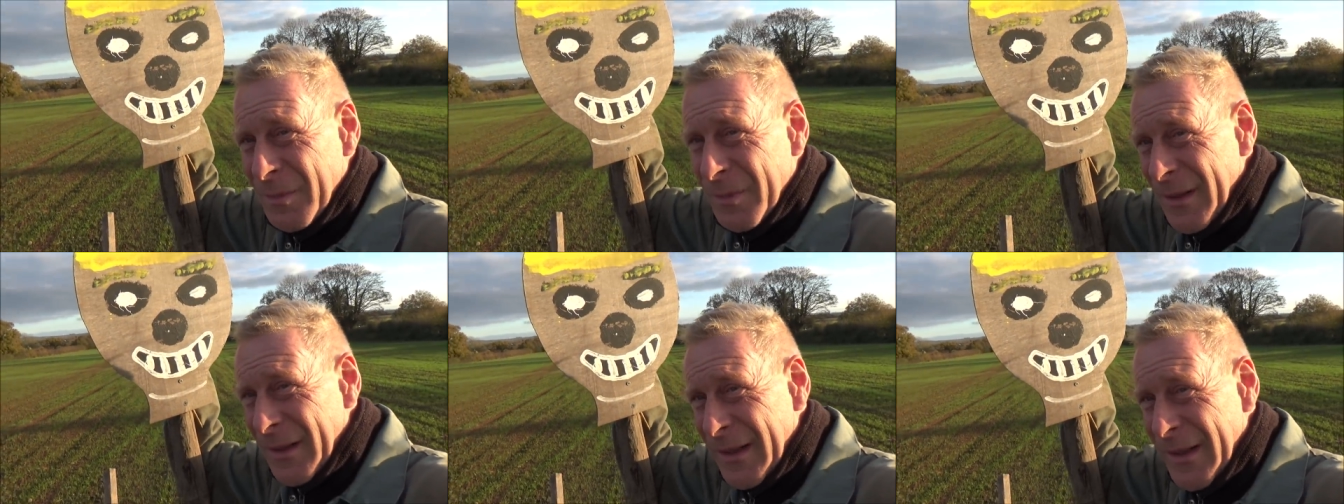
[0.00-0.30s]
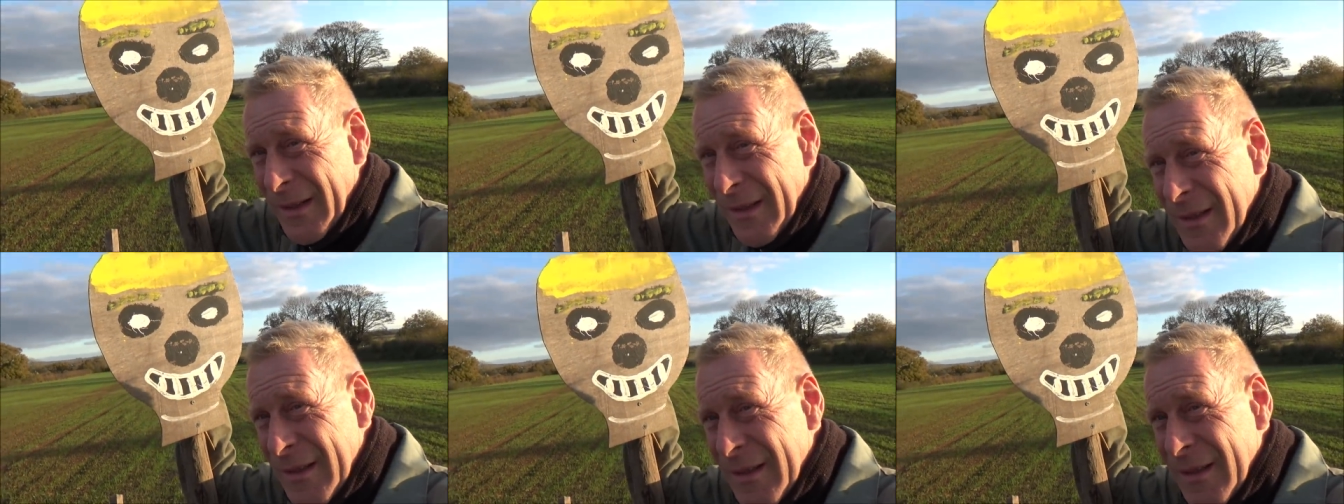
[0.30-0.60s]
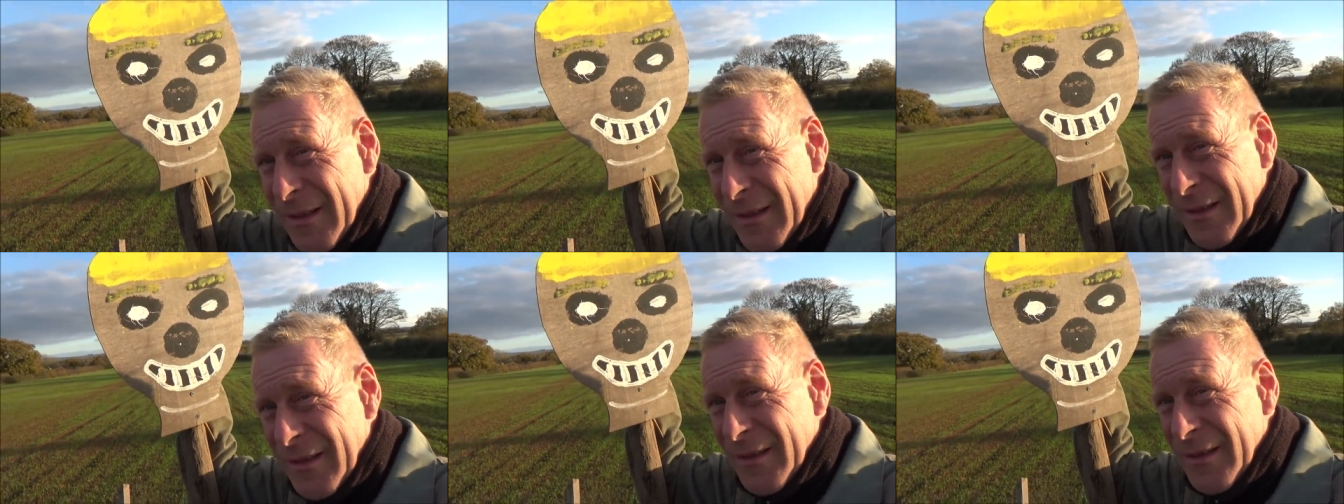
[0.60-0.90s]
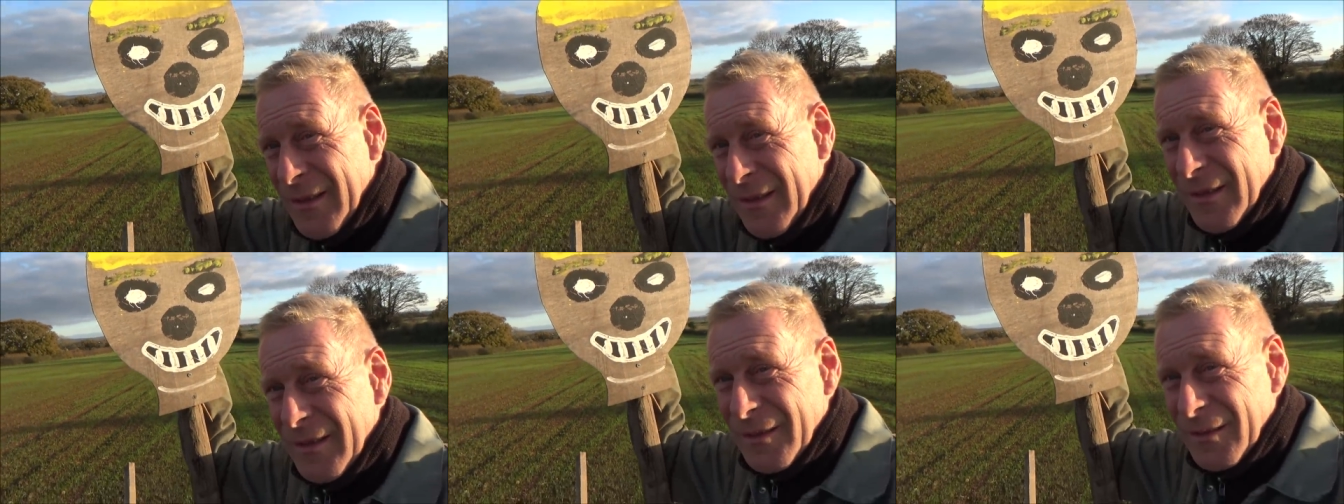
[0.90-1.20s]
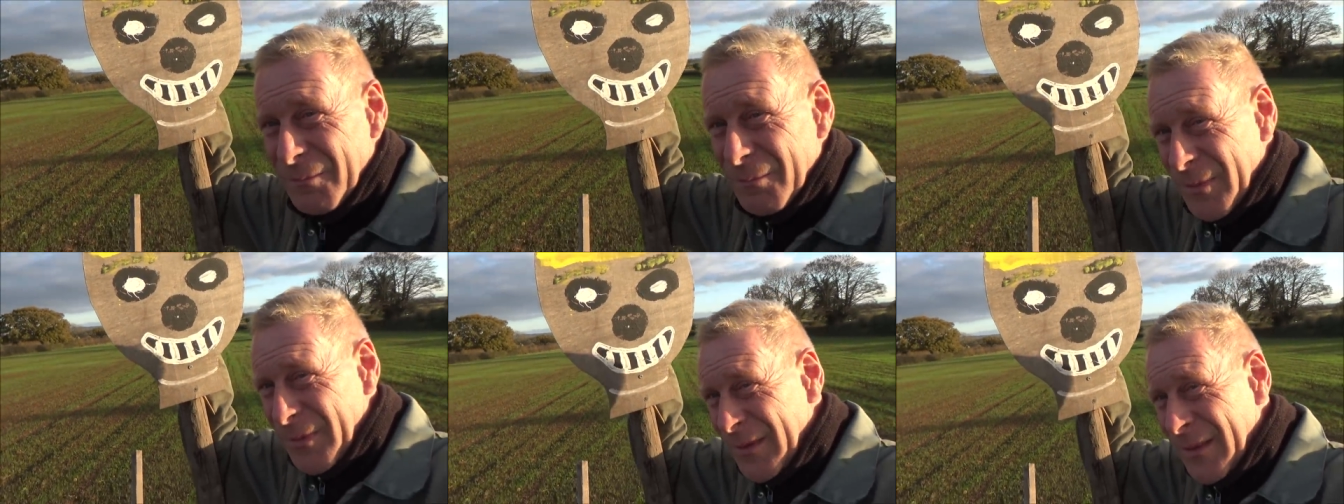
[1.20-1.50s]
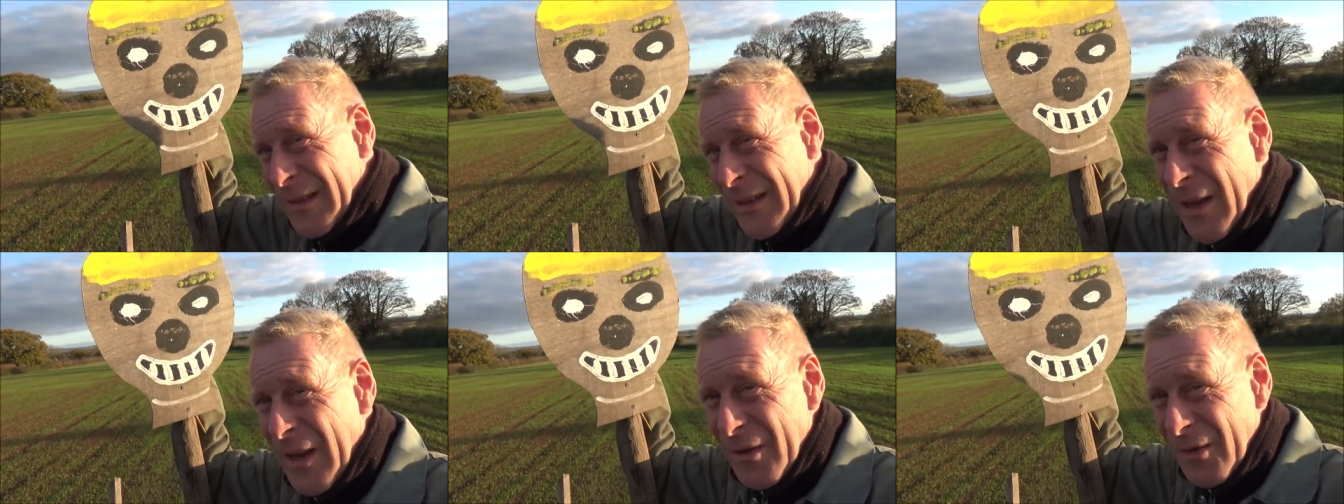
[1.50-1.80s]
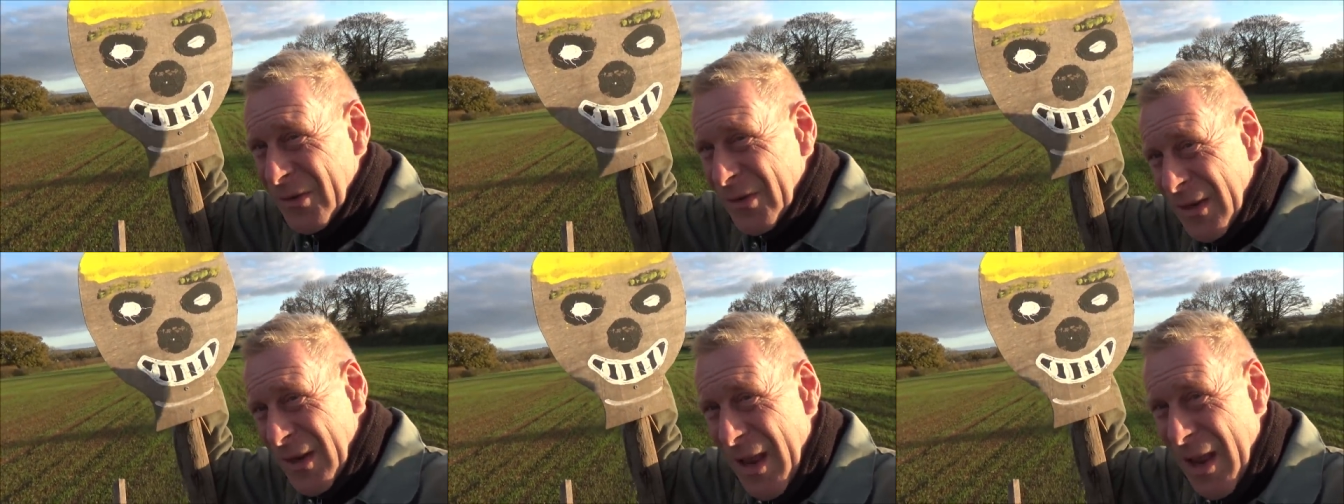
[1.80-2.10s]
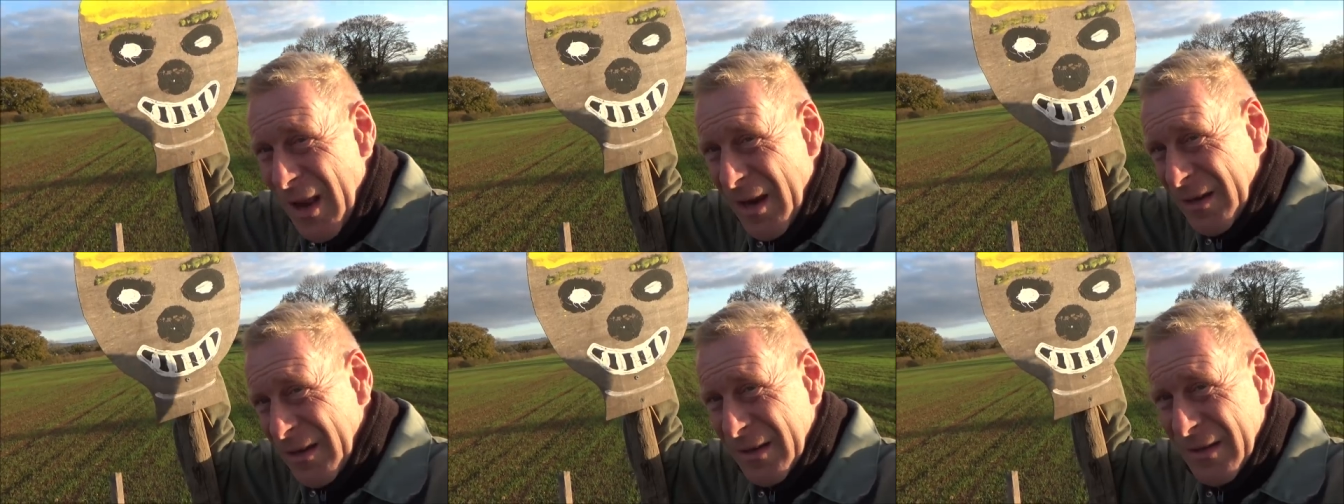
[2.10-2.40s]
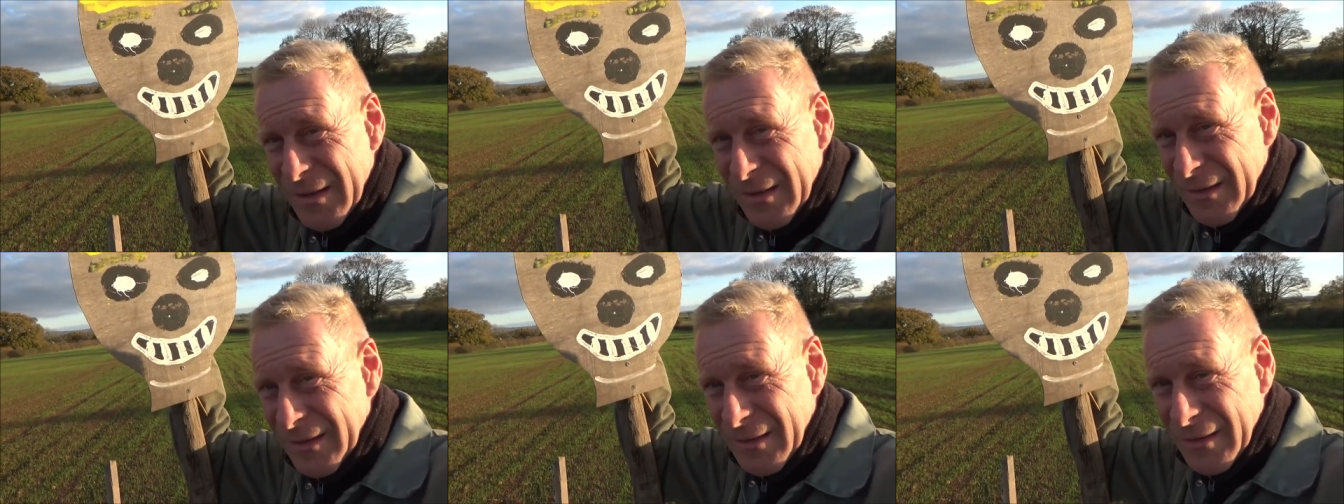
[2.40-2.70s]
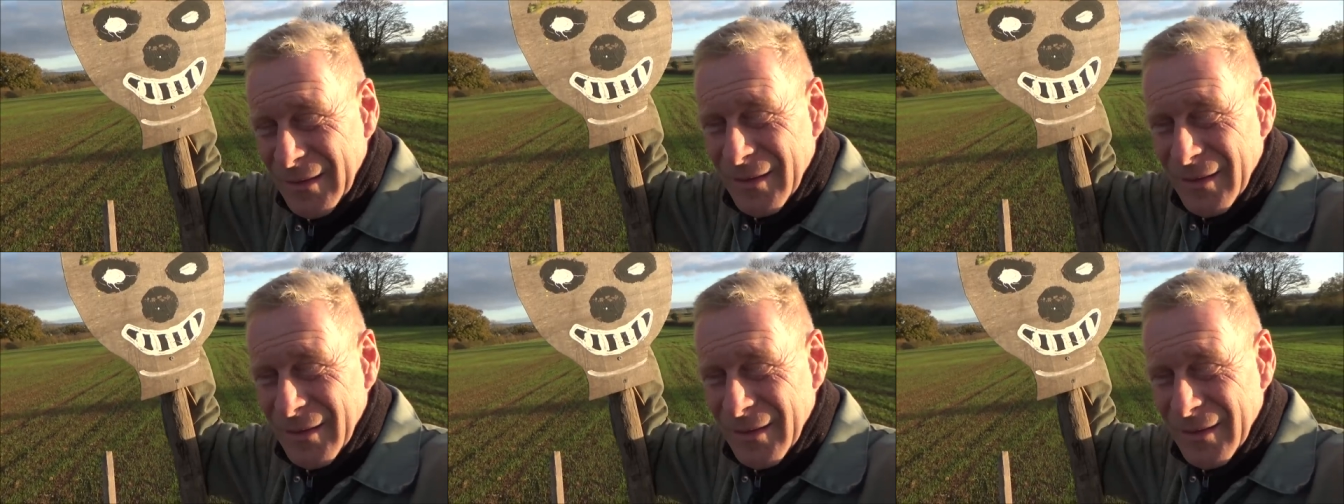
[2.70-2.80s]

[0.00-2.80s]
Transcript: please, but with no slugs.